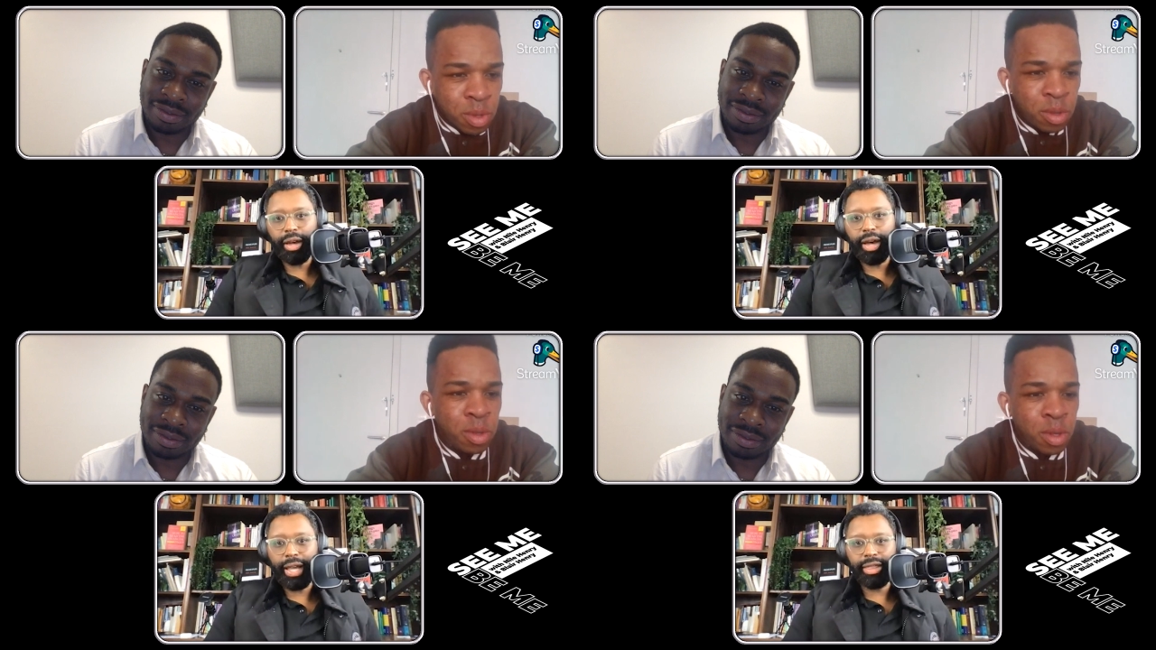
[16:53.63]

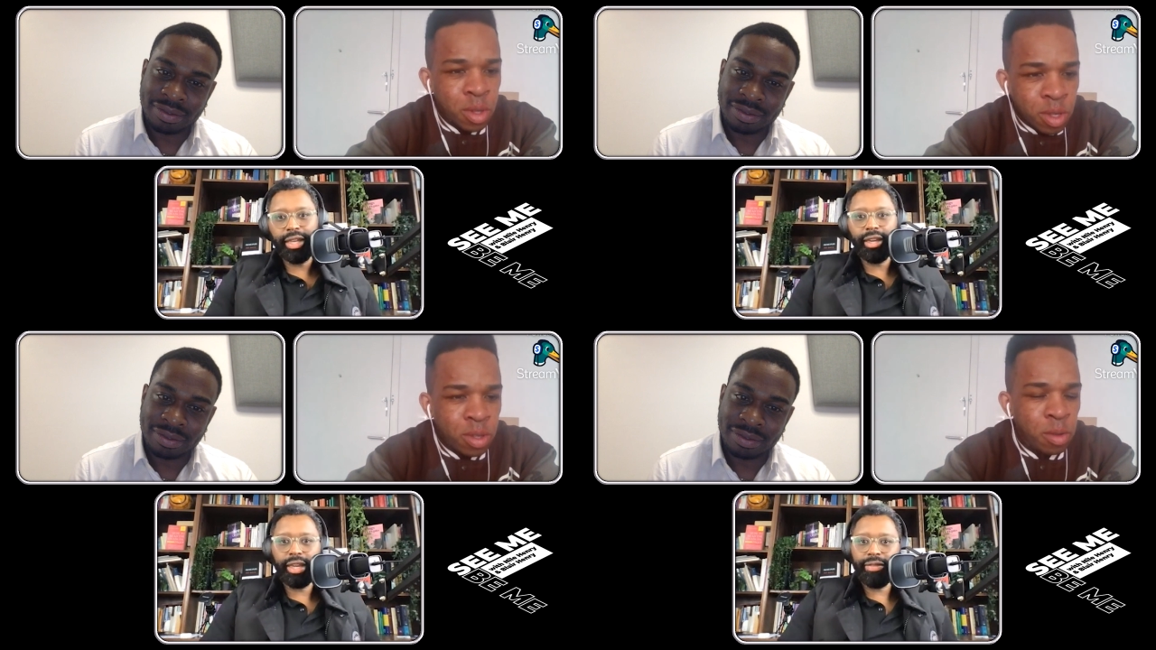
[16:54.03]
Speaker 1: I
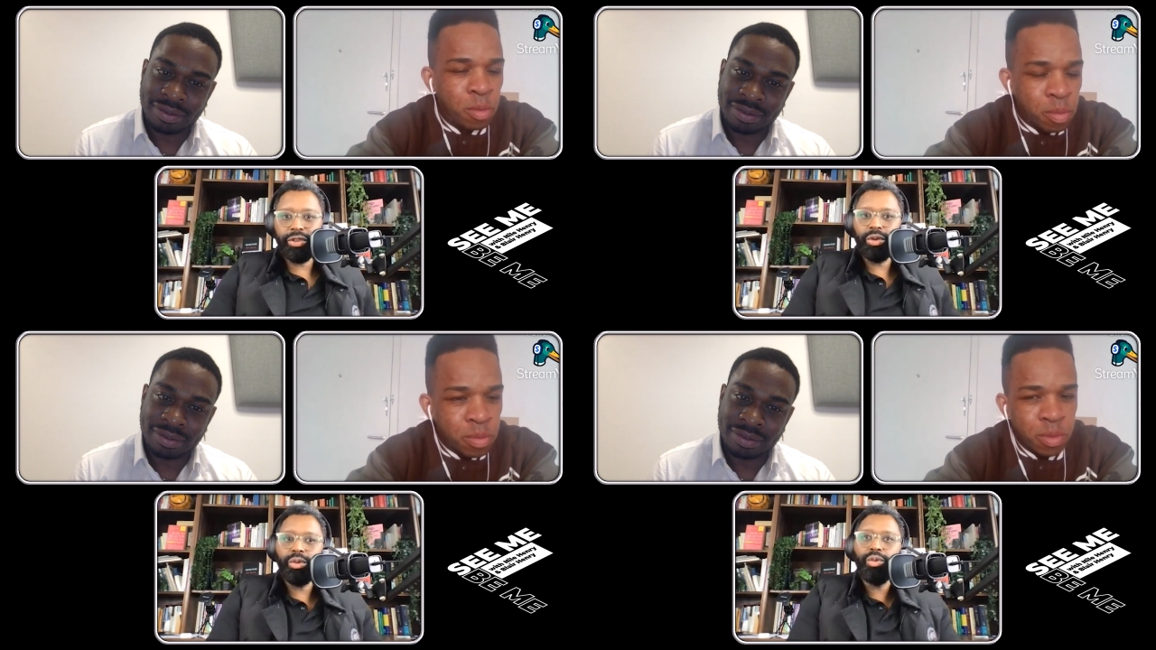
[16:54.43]
think if
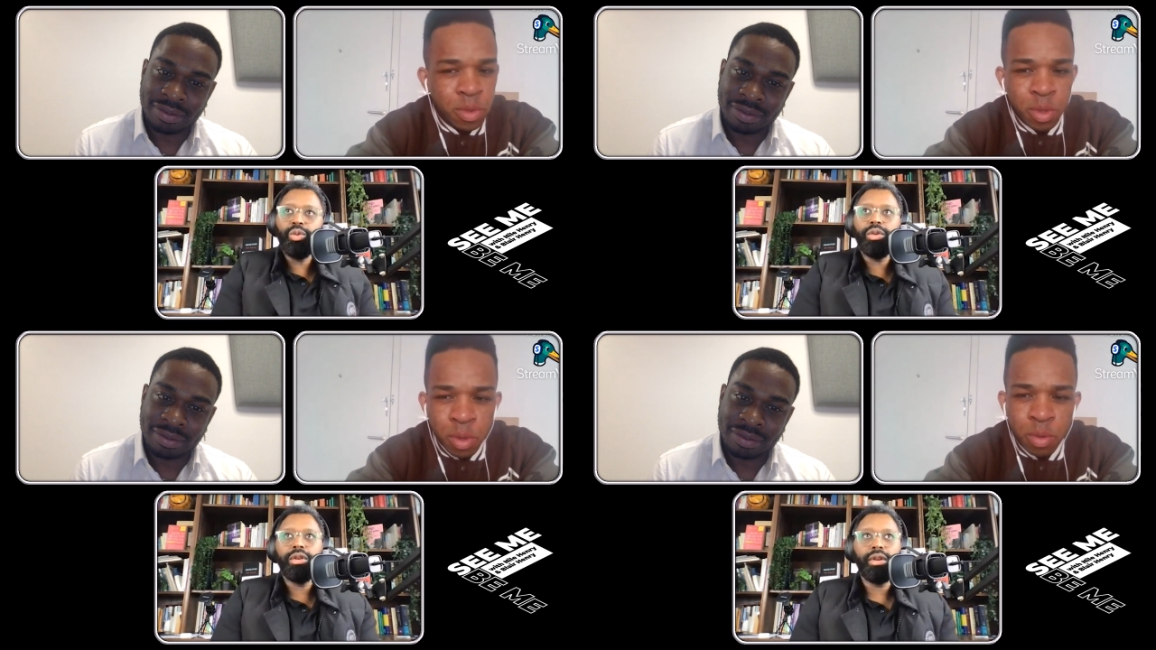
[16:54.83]

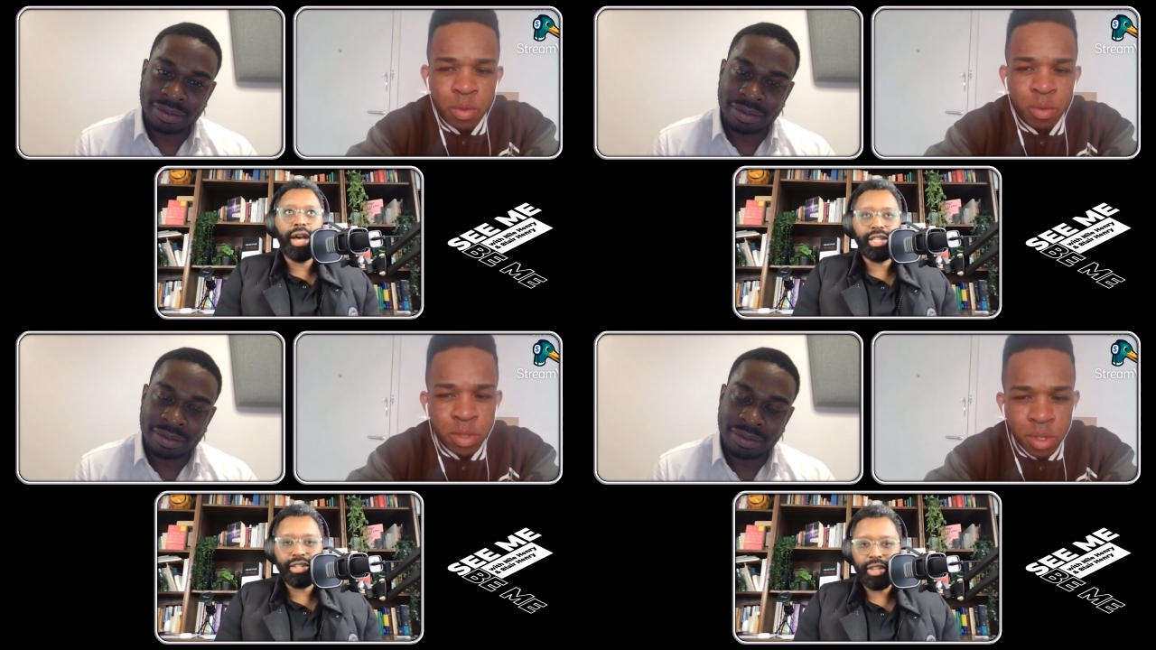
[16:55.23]
you,
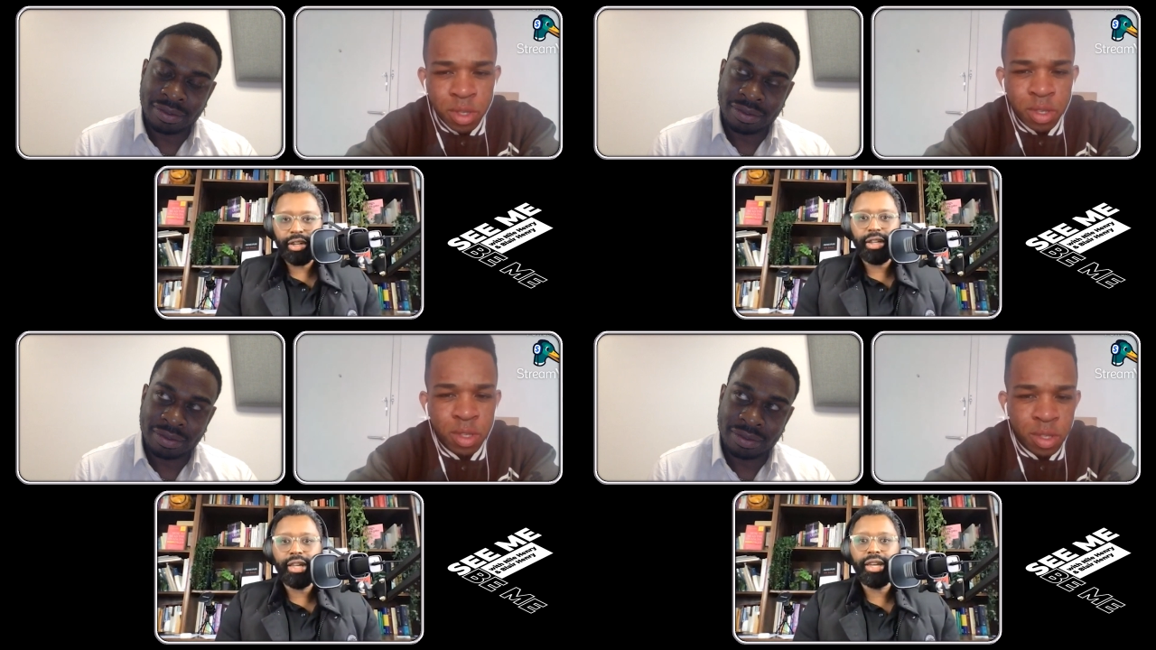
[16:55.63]
as I said
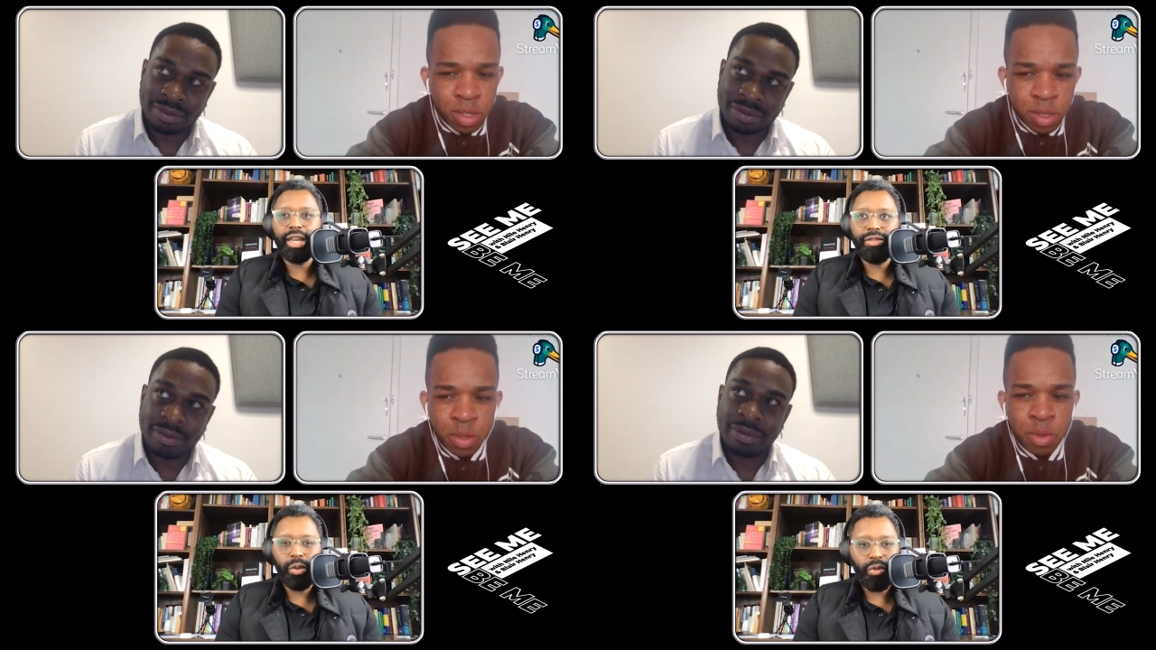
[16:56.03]
earlier,
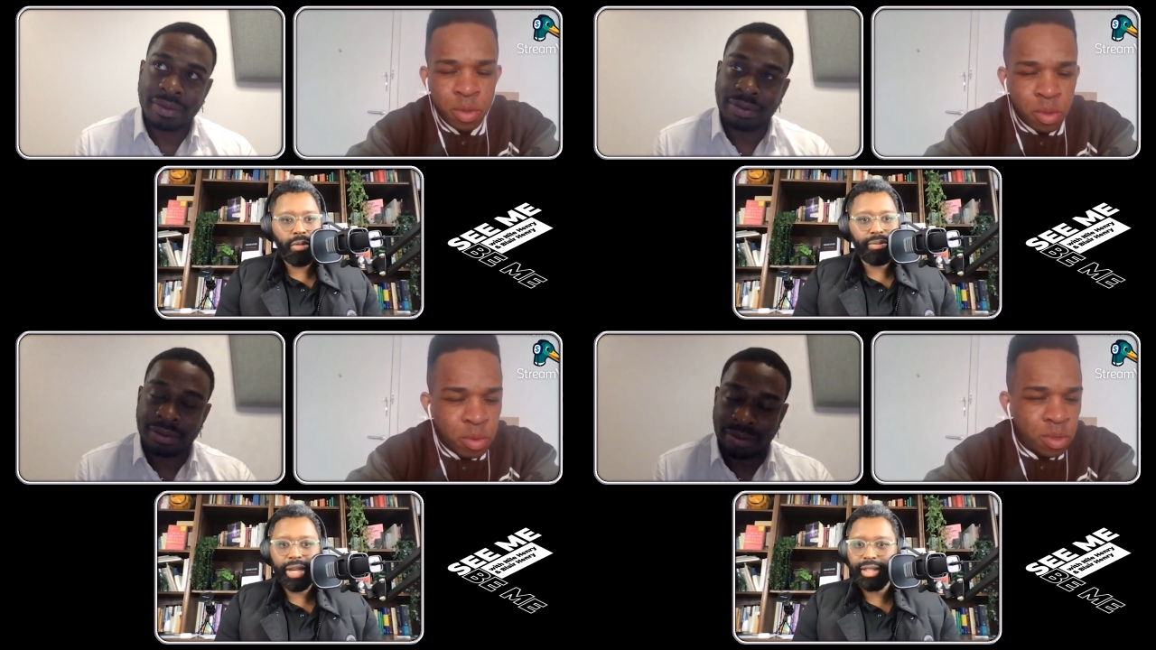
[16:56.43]
if you
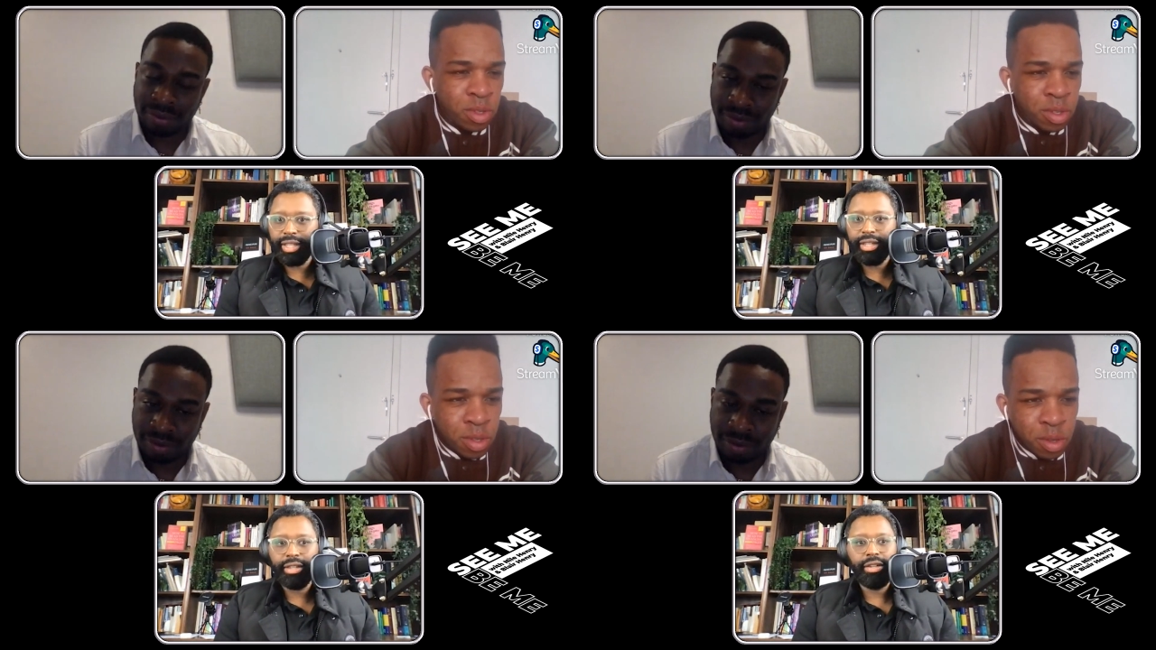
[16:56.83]
prompt
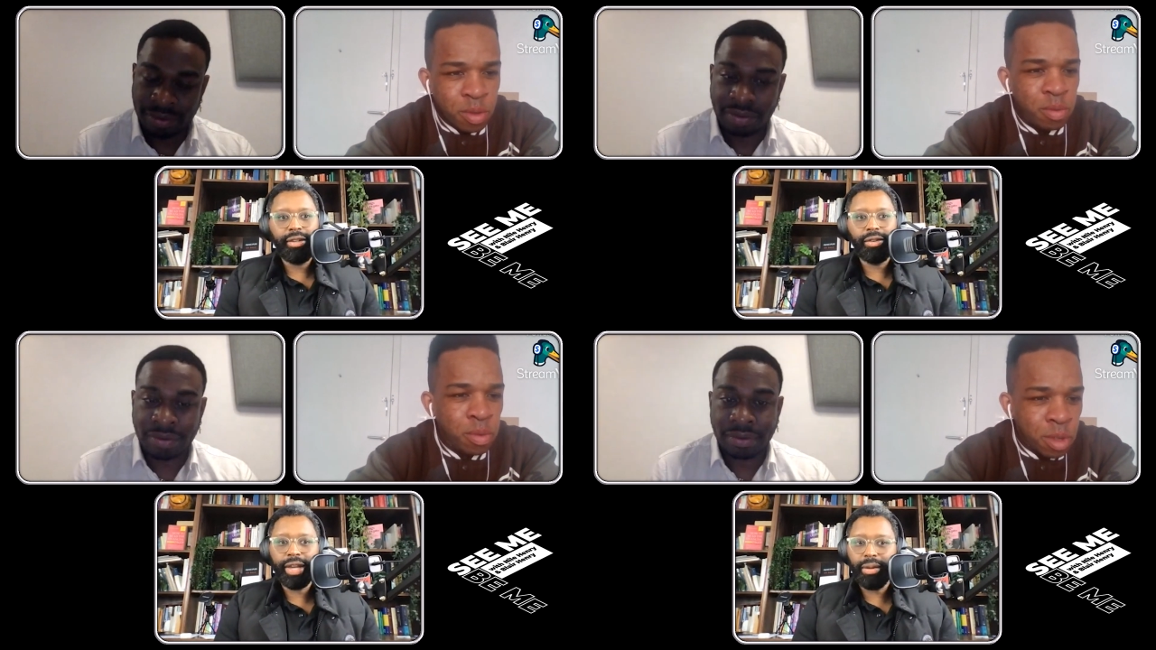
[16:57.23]
badly,
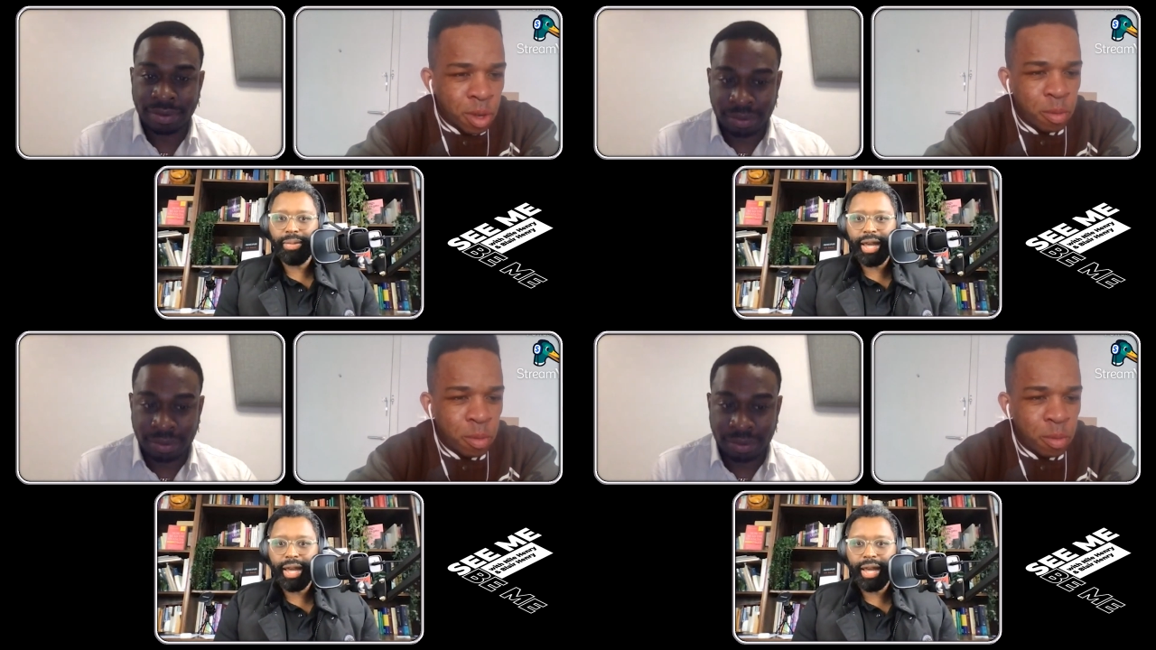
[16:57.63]
you'll get a yeah.